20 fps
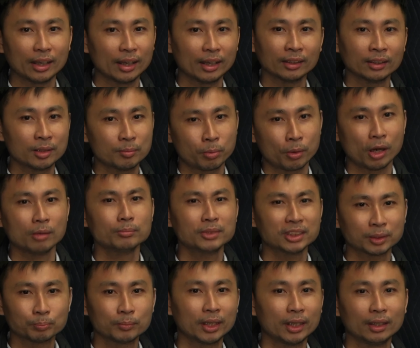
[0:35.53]
And he
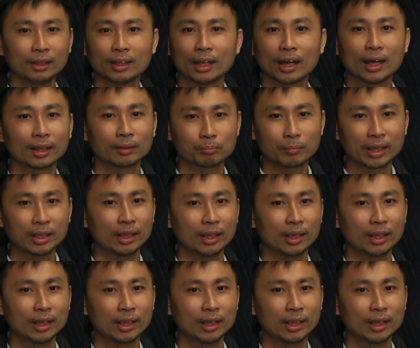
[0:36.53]
promised me that by the